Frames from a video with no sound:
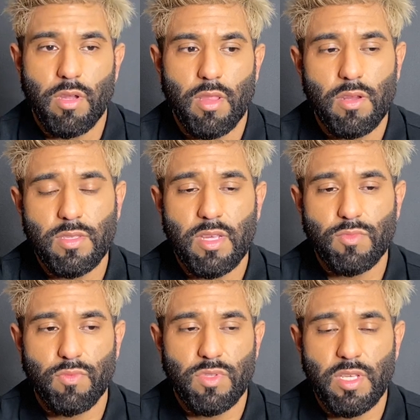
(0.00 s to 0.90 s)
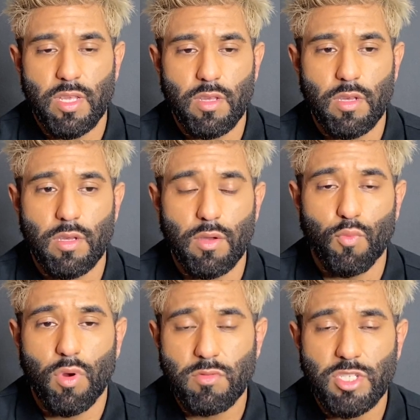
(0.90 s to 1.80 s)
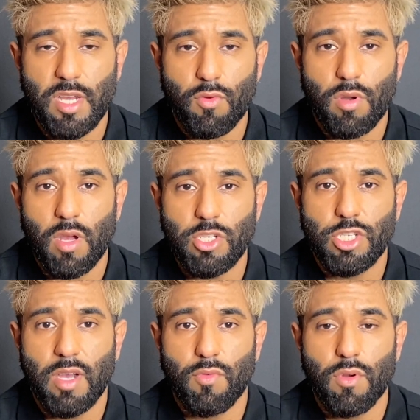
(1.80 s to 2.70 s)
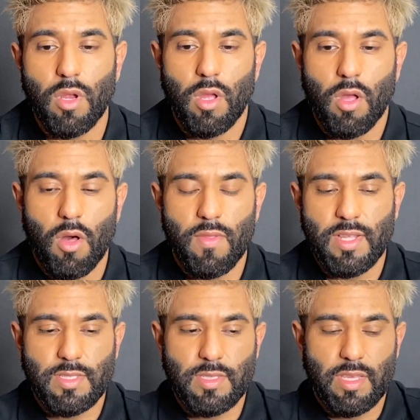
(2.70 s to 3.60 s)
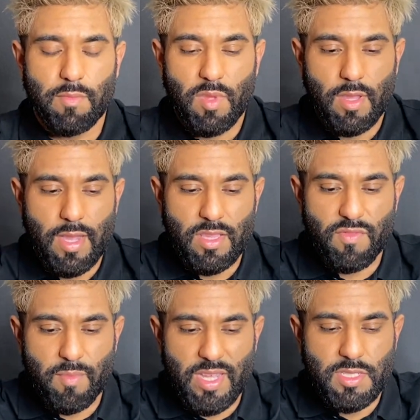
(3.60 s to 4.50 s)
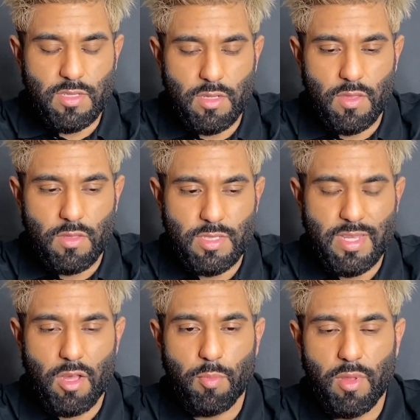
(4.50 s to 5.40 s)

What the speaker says: A lot of times when we take a warm shower, a hot shower, all that steam kind of makes the scalp